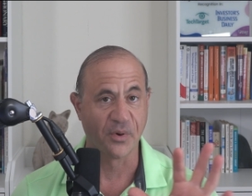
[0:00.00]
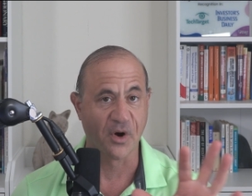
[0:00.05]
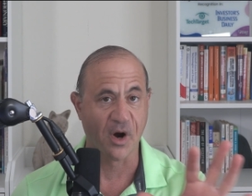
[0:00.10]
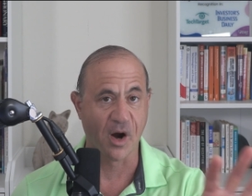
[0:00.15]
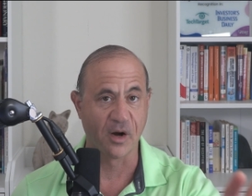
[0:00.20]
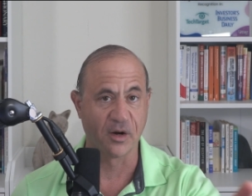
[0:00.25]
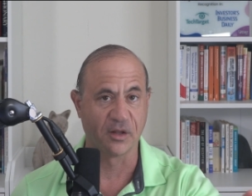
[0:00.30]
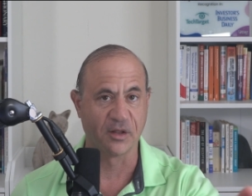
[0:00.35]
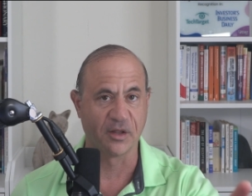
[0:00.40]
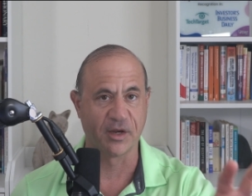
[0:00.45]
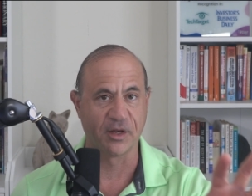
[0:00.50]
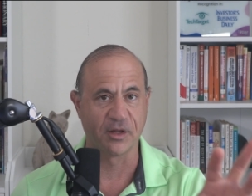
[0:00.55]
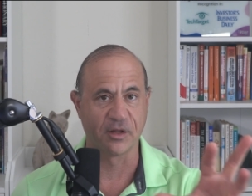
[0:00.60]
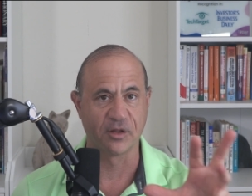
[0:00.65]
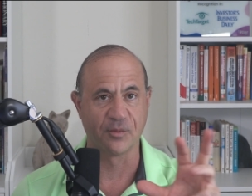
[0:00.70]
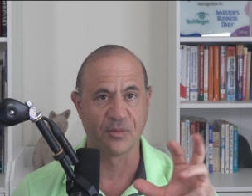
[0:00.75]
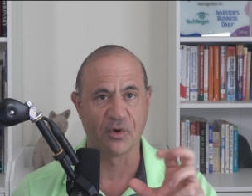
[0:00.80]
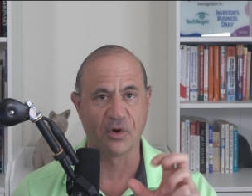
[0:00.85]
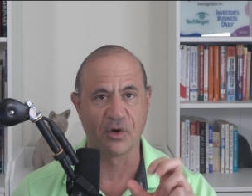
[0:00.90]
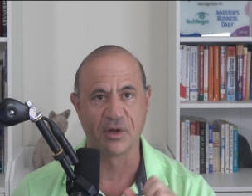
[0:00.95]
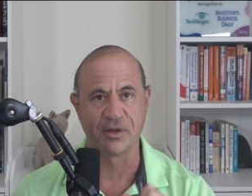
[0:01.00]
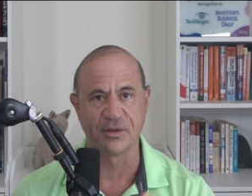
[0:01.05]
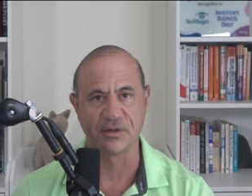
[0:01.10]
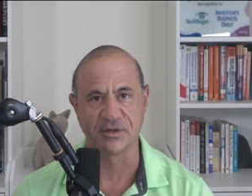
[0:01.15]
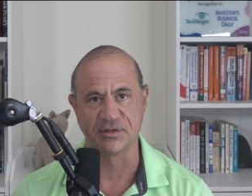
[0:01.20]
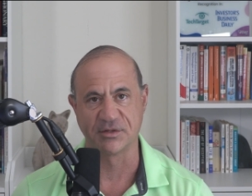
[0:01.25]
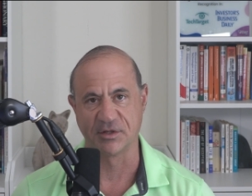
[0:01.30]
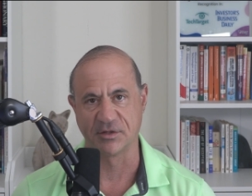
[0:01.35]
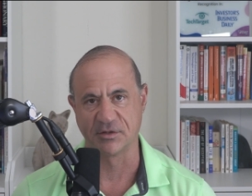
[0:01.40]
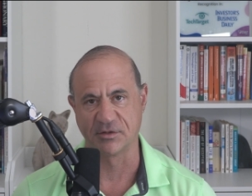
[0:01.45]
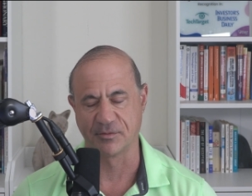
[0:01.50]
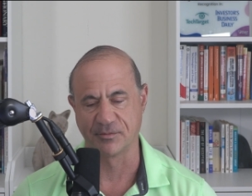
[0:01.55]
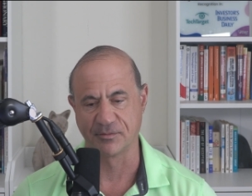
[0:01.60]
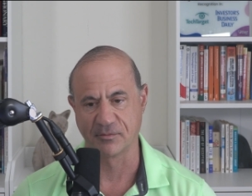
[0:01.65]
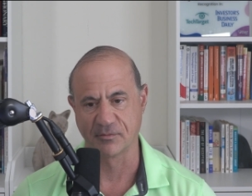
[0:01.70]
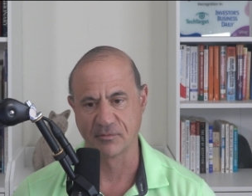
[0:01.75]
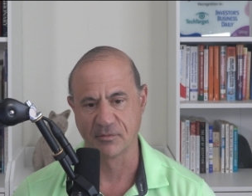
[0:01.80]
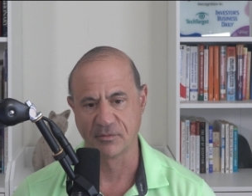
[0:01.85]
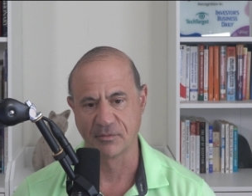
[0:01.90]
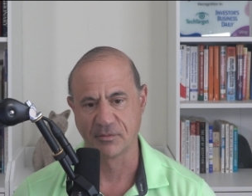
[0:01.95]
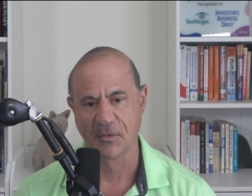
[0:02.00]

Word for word: prior to letting them on the system.